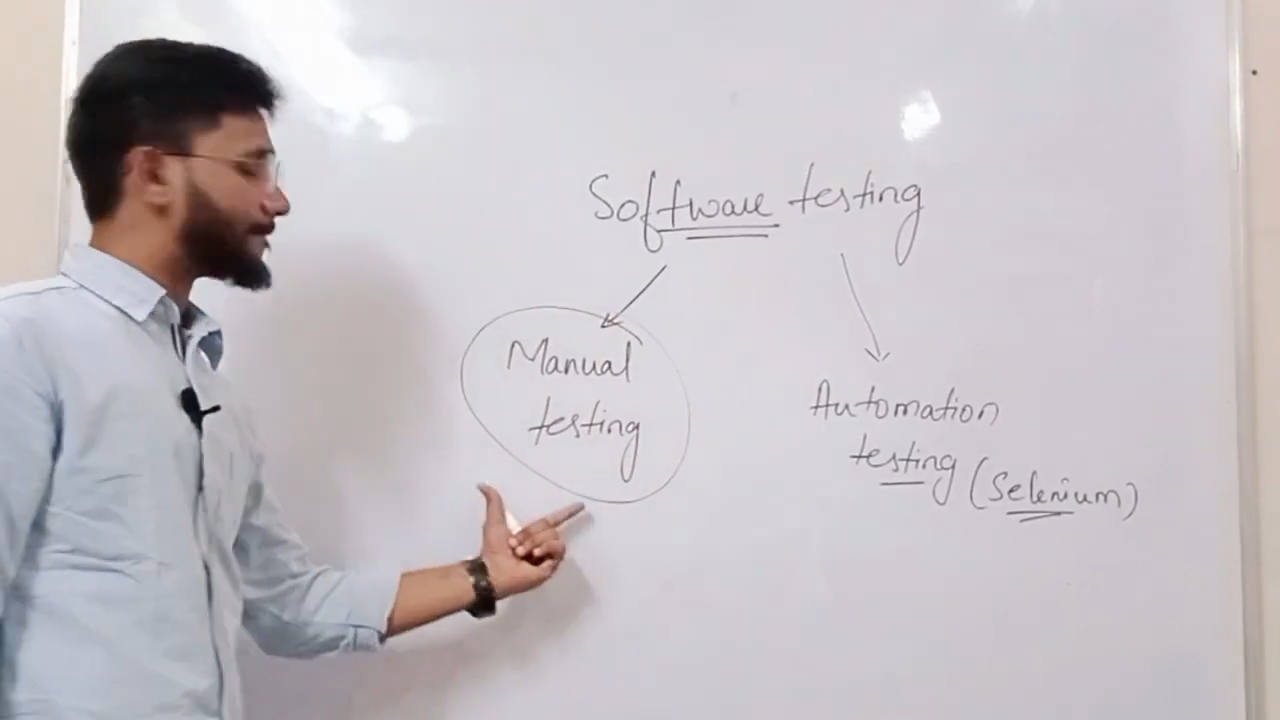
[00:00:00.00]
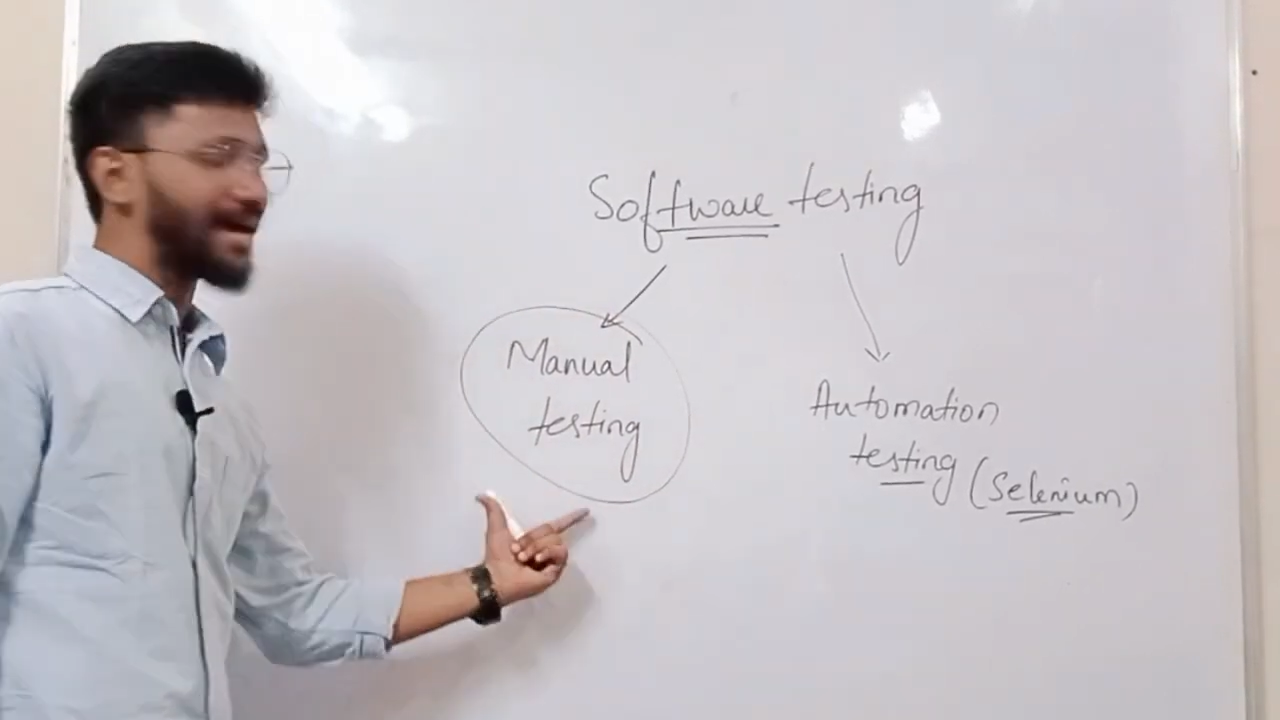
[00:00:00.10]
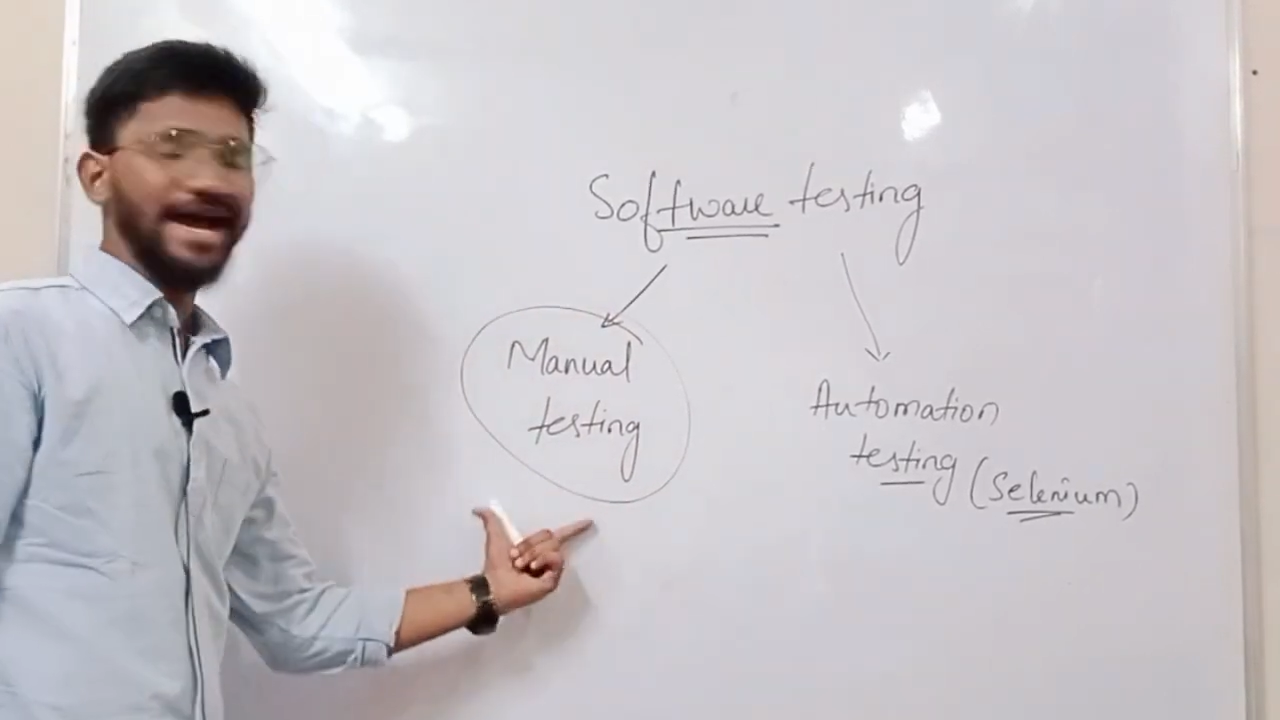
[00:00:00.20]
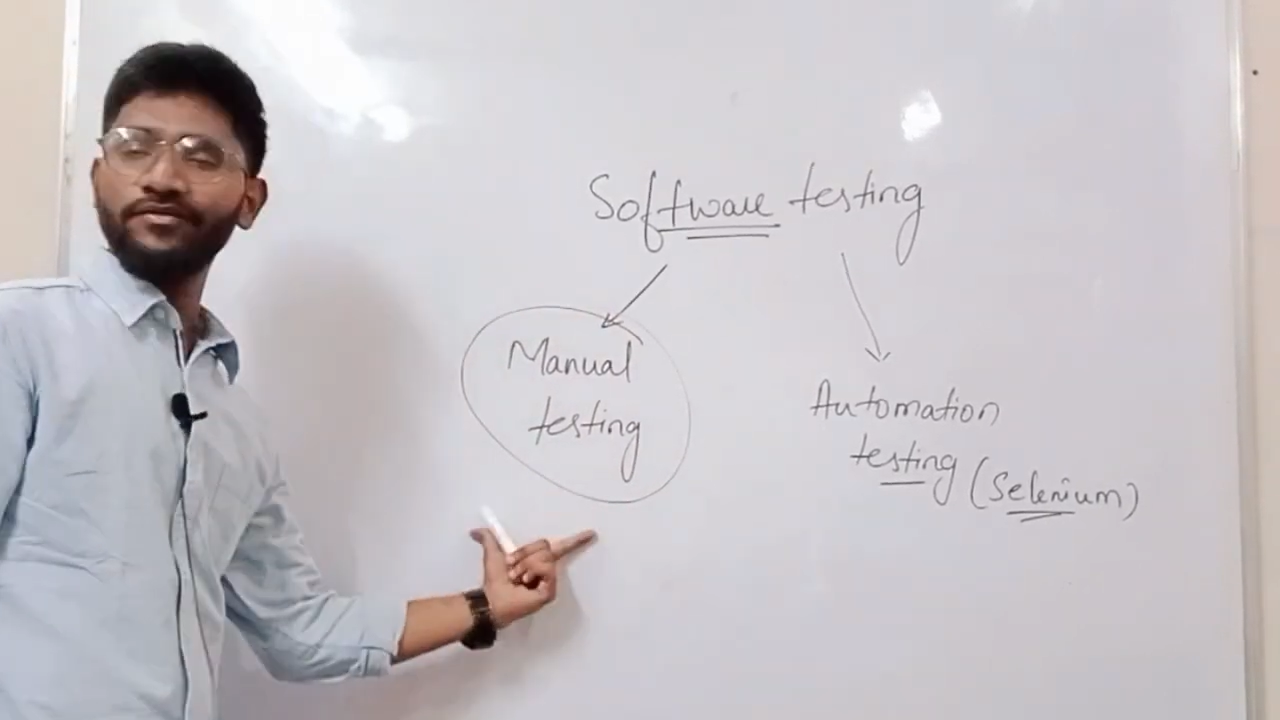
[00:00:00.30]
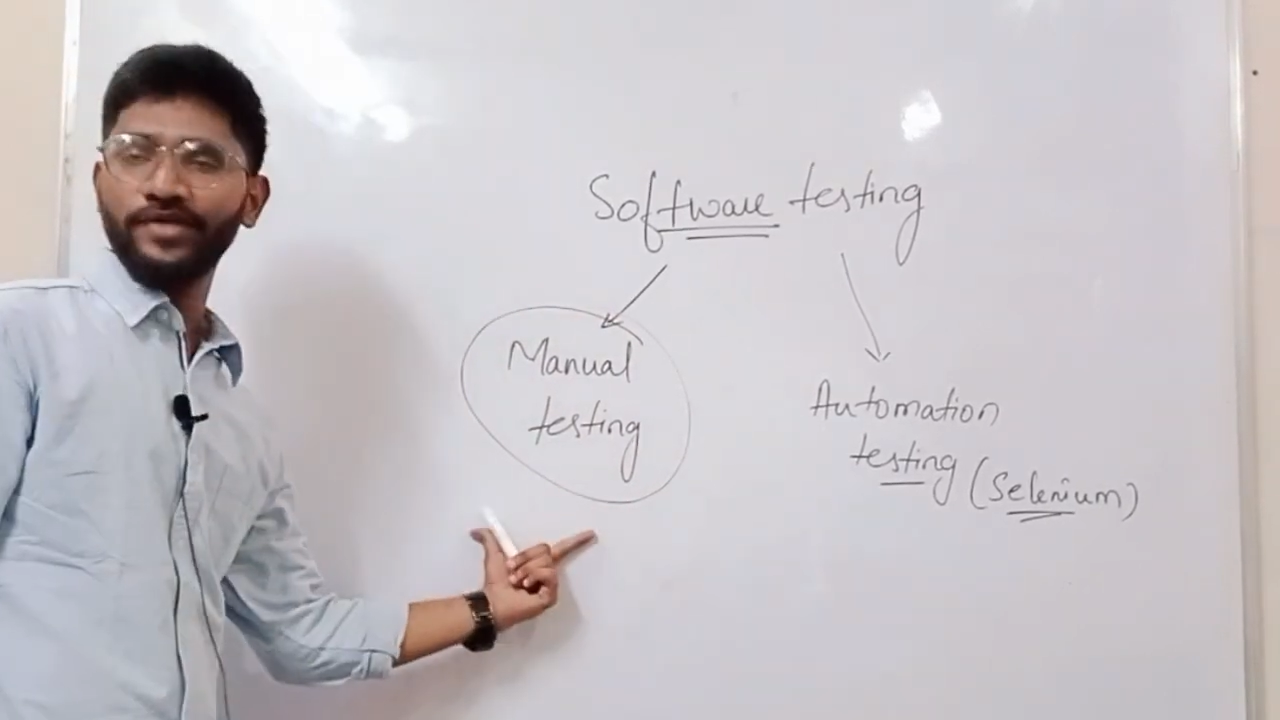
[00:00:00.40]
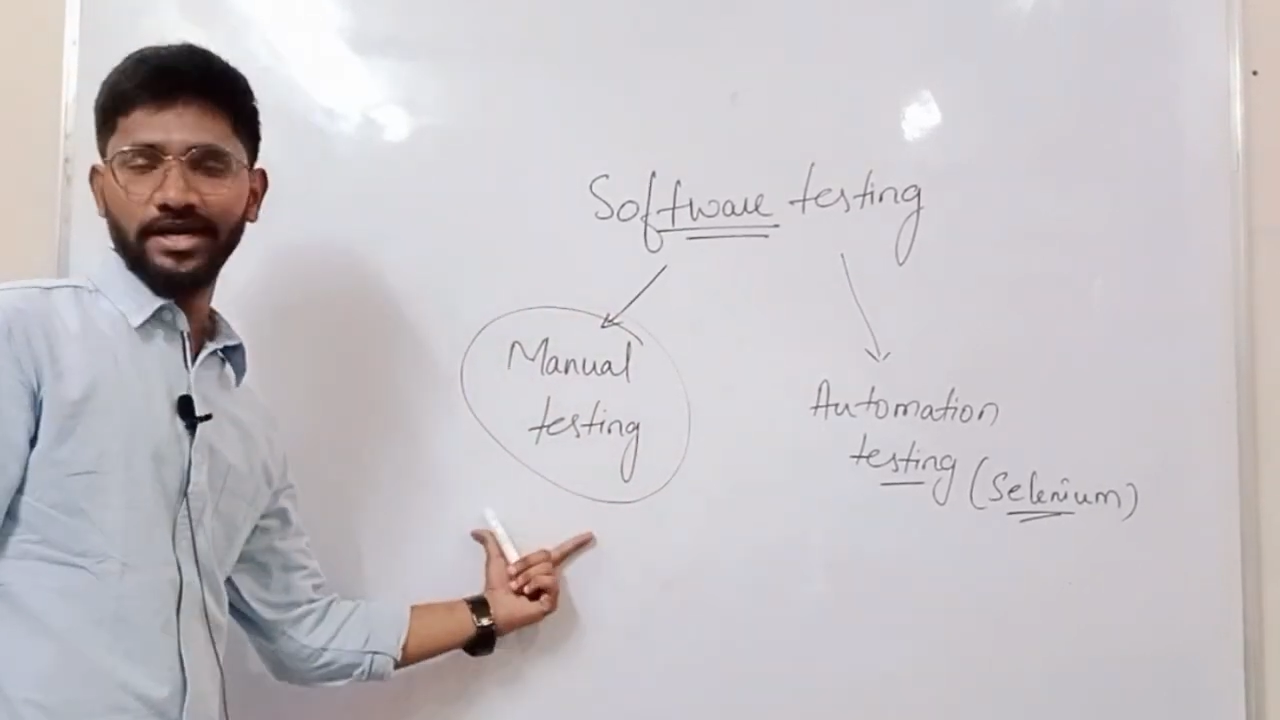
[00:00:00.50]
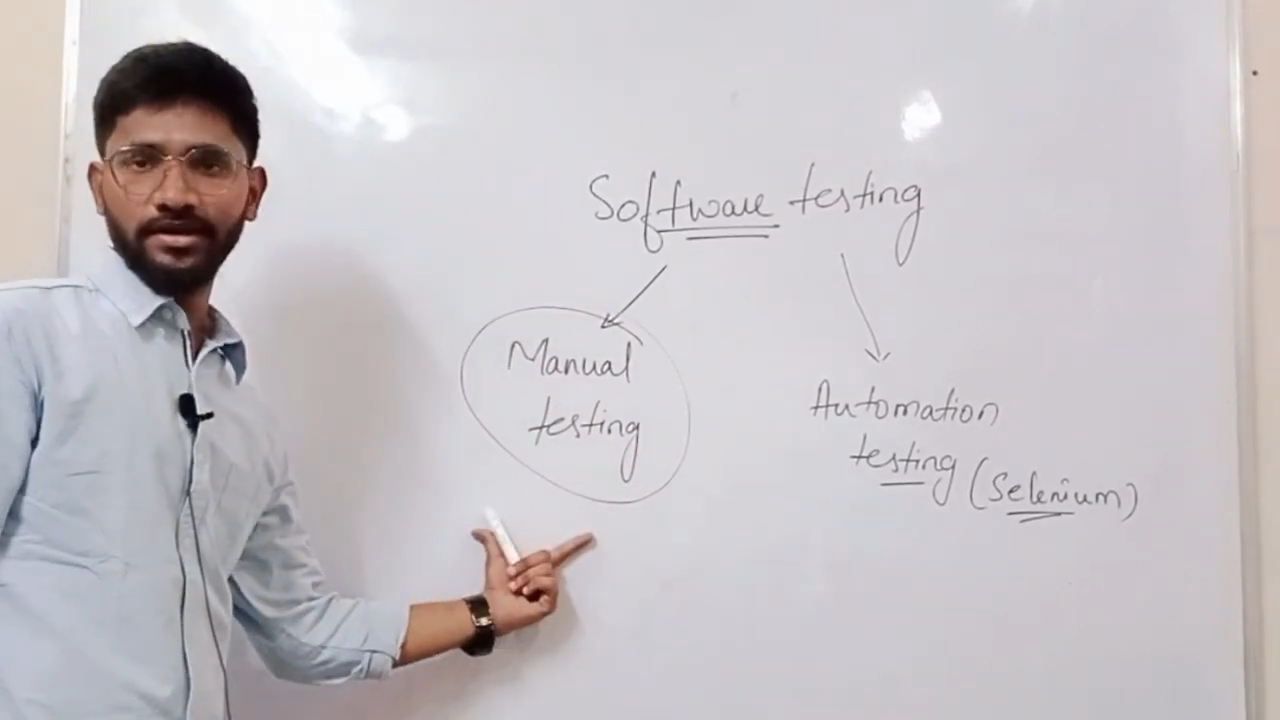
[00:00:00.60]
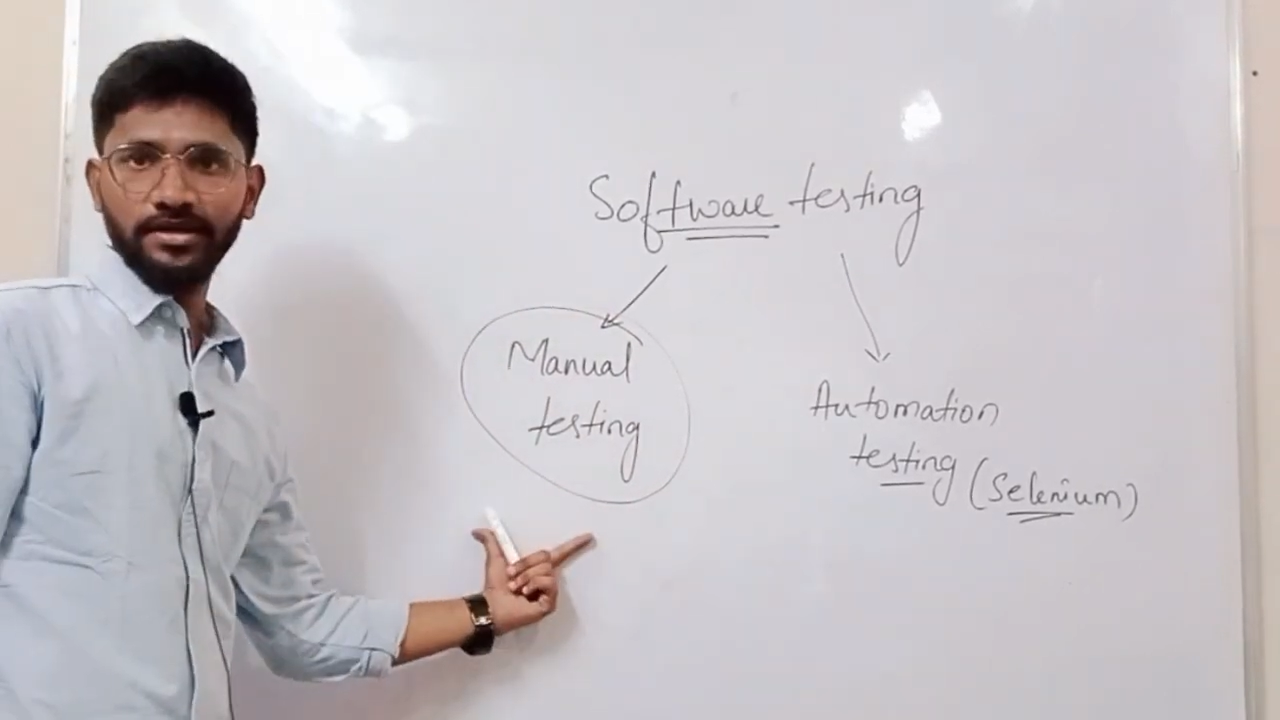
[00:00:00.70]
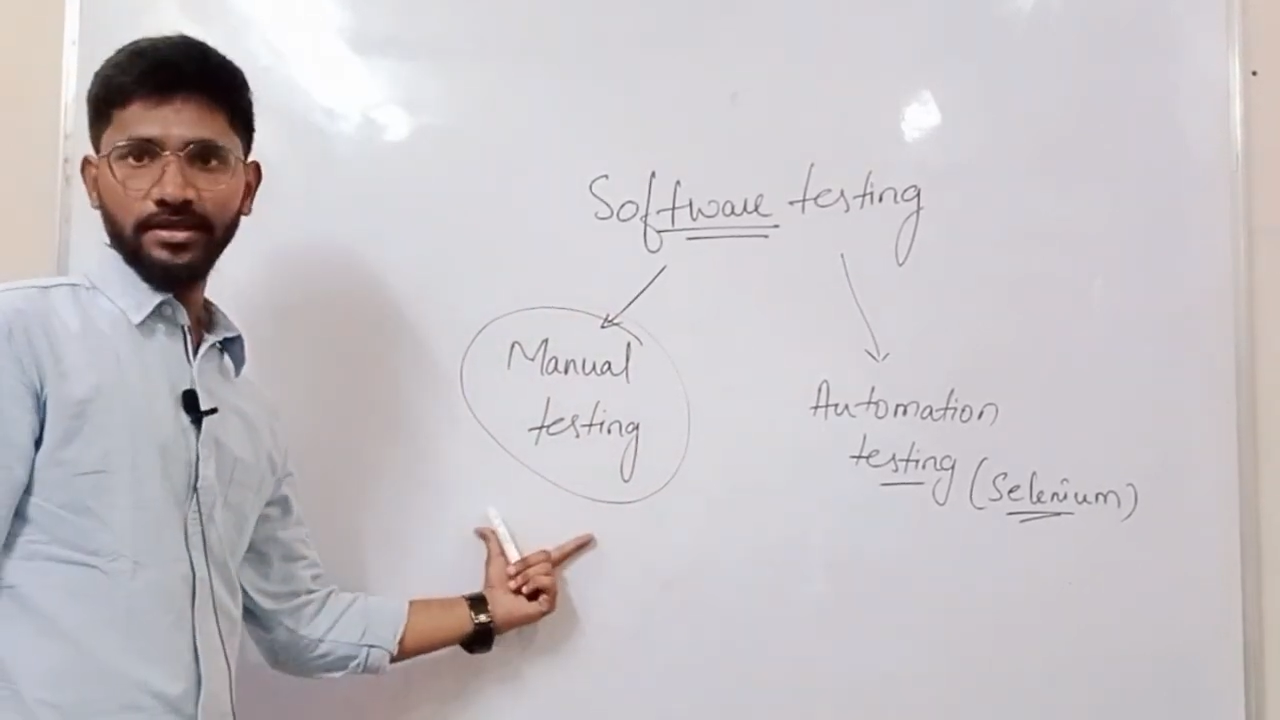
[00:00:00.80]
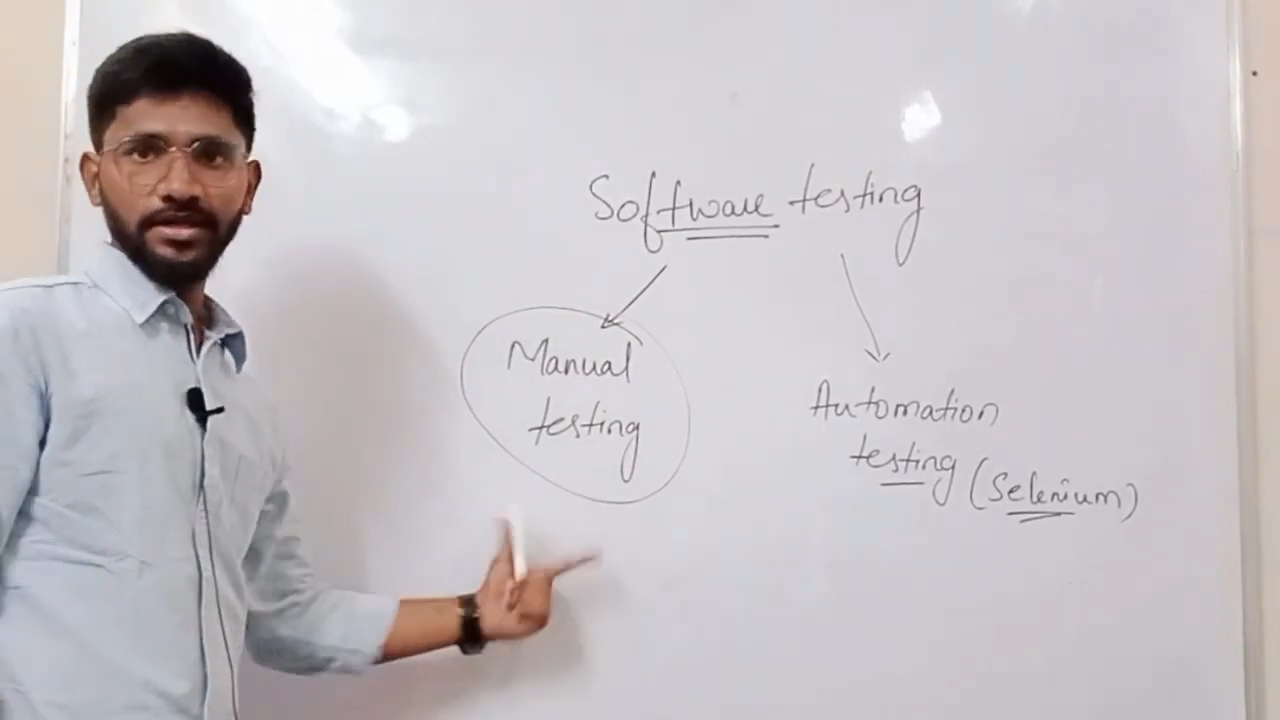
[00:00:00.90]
manual.